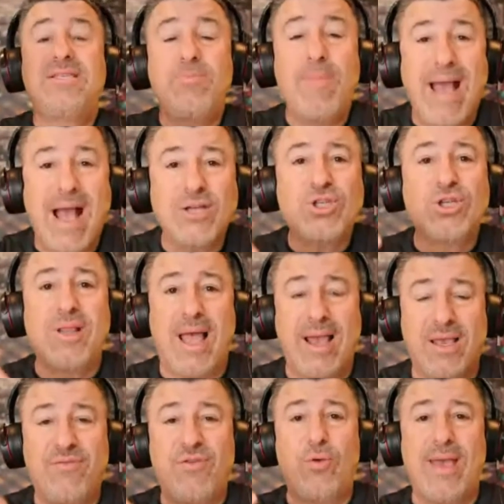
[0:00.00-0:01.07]
Smash
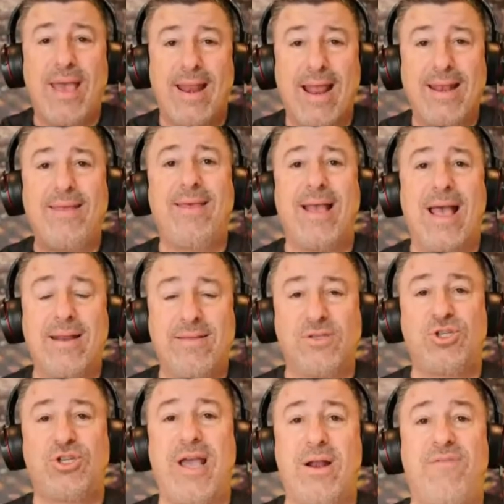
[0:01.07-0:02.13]
like if you get anything out of
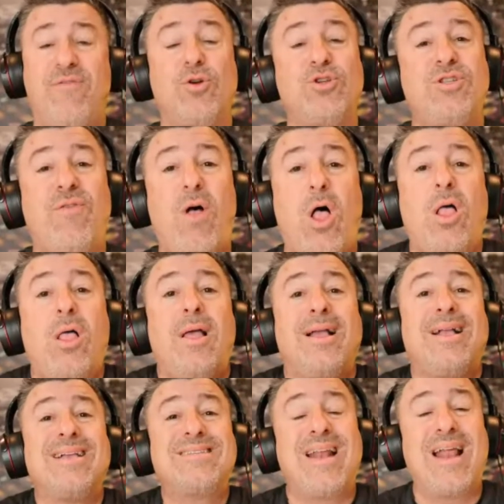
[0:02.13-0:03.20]
this channel. First of all,
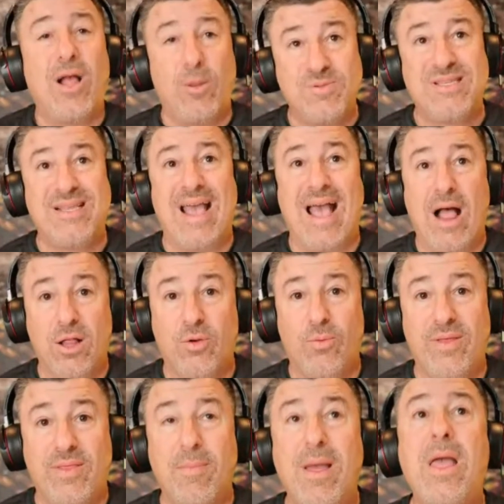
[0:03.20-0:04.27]
because it helps the
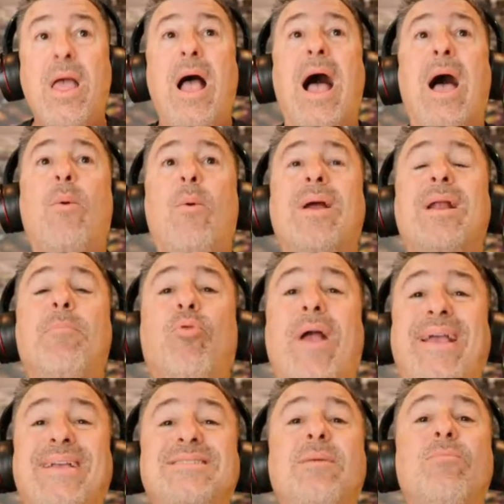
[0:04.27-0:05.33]
algorithm. I want
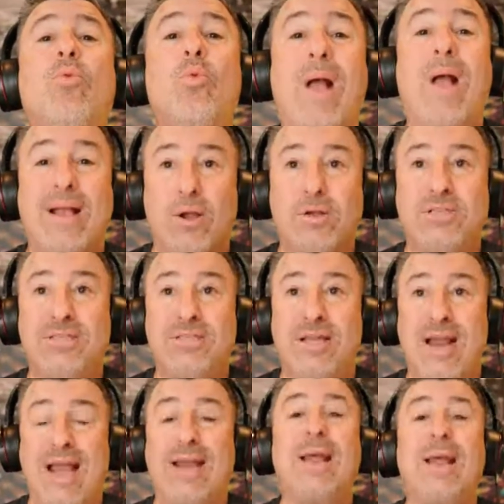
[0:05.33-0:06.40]
to break some
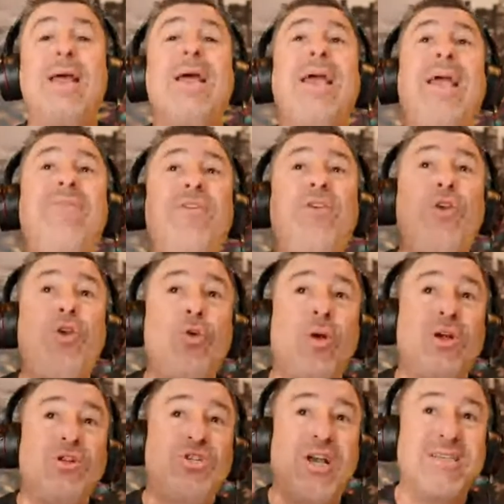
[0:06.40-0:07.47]
records tonight. If
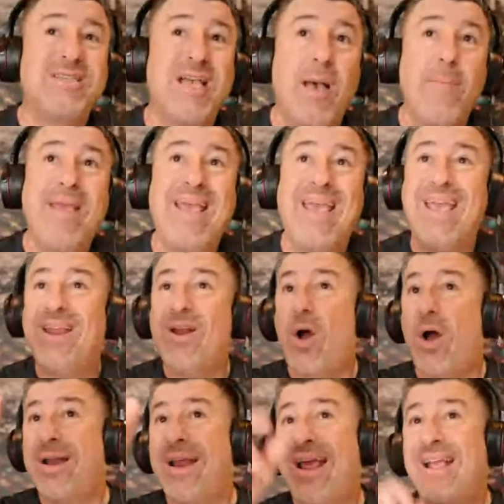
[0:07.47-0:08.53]
you are just coming
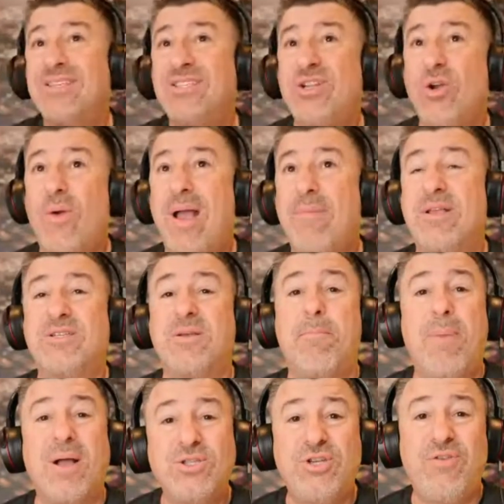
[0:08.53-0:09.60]
in on Instagram, there's a
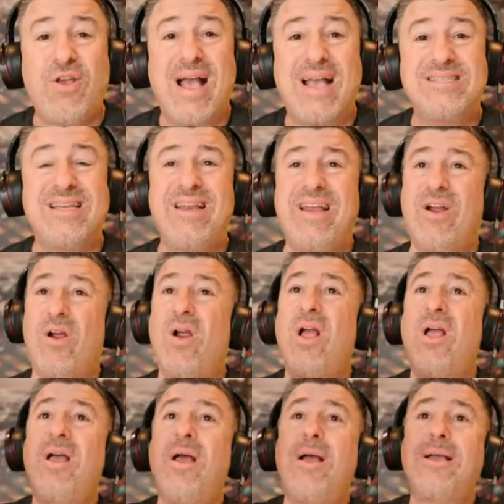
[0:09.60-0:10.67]
bunch of you guys in here.
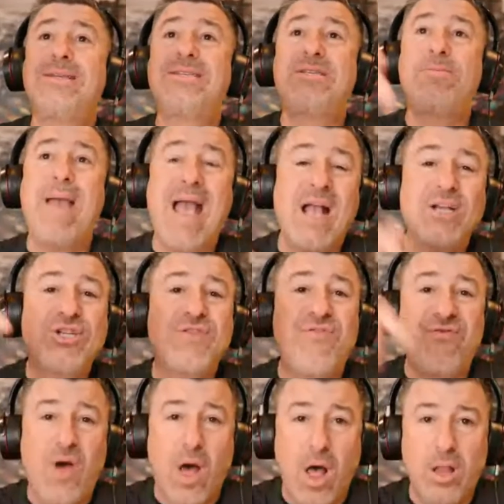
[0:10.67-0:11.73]
Smash
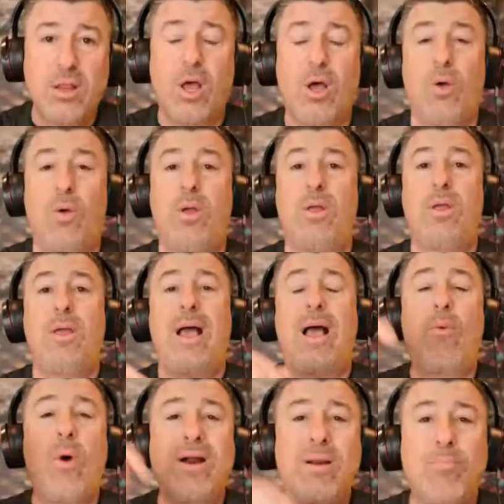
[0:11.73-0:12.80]
follow. I
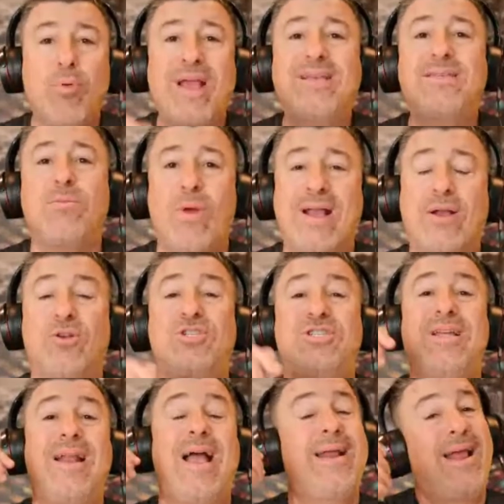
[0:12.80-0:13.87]
want to break some records
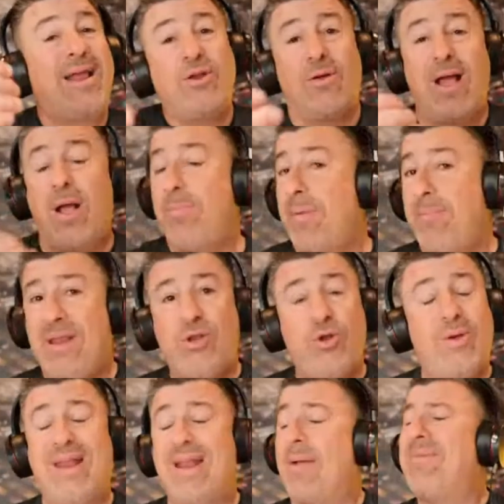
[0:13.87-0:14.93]
tonight, and you're helping me do it.
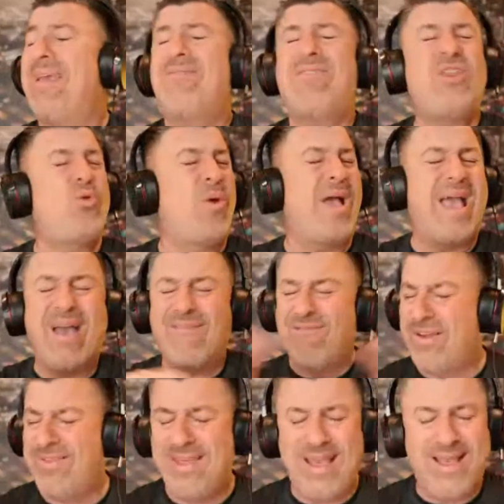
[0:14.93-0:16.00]
And I'm giving you
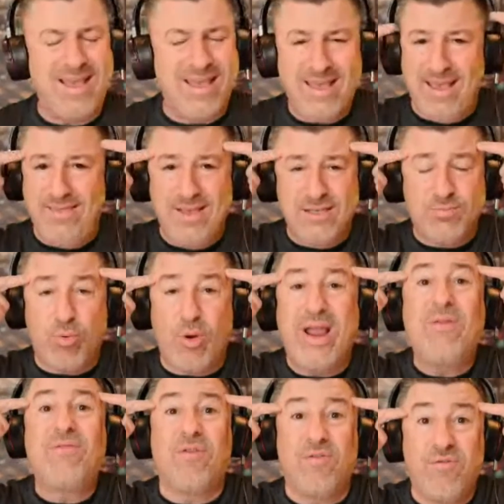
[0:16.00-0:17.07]
everything in this brain
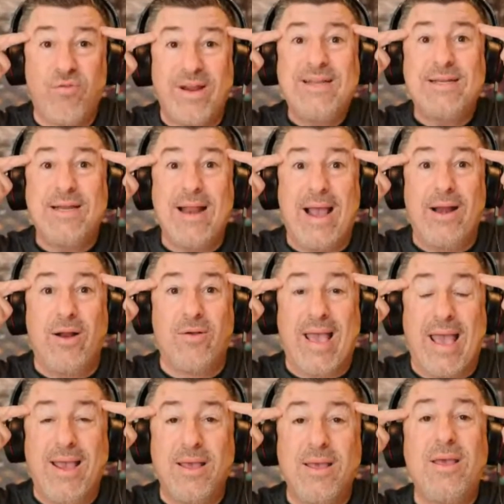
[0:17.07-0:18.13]
for free tonight.
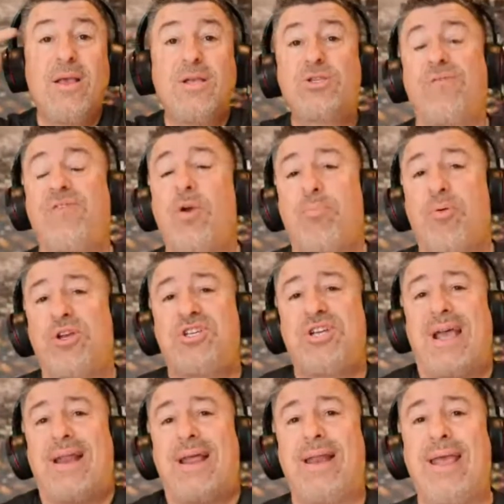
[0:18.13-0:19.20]
Okay. So if you appreciate
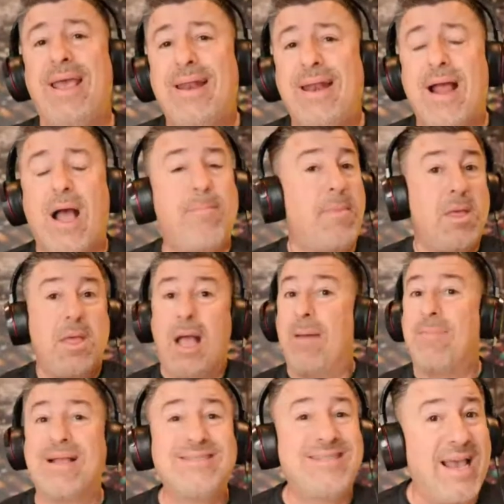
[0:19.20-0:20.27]
it, hit it up. I'm
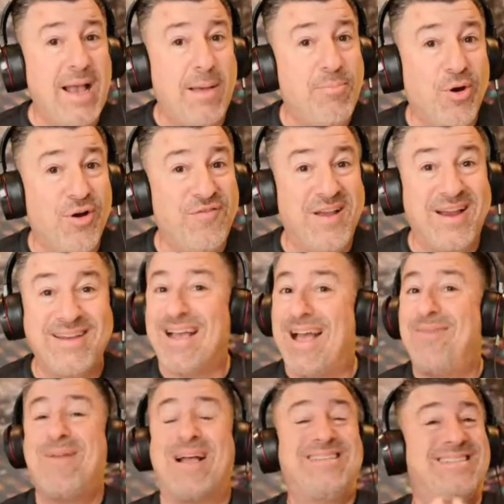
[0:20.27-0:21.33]
not saying I'm perfect. I'm
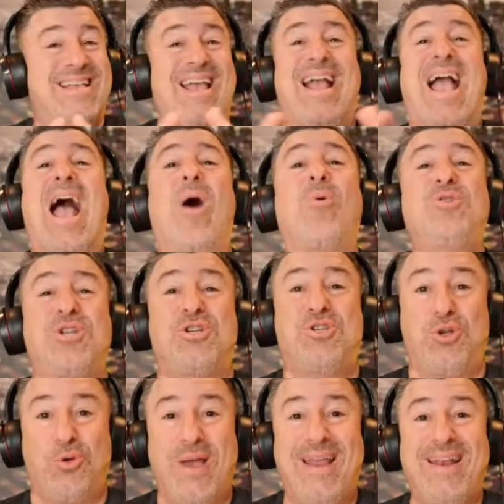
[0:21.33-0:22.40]
not saying how to
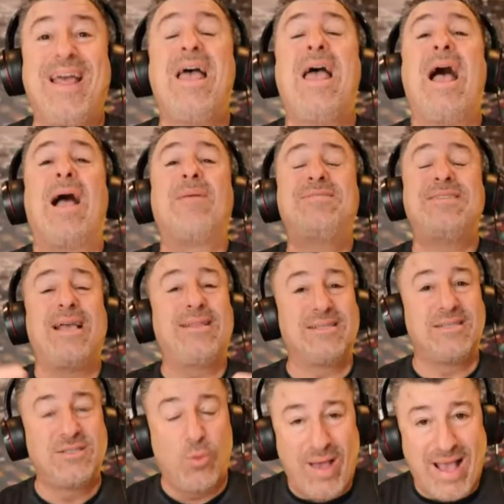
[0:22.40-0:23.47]
do it. I'm saying this is
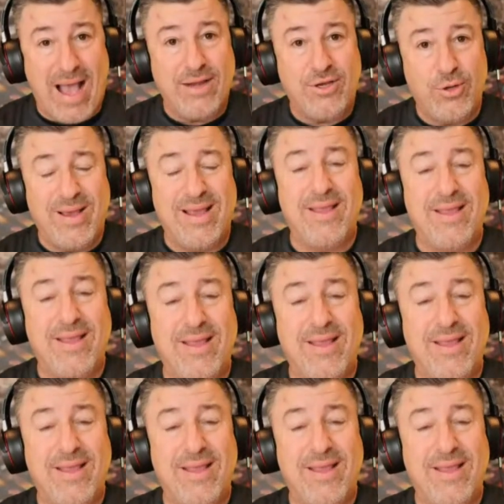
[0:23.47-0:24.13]
the way I do it.